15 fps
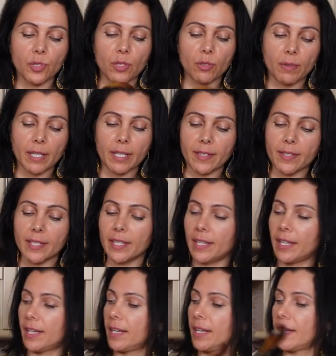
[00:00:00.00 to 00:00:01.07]
to it,
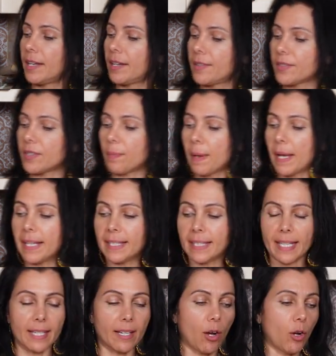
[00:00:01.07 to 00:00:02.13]

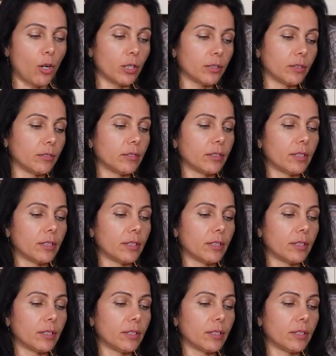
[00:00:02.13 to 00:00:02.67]
depending on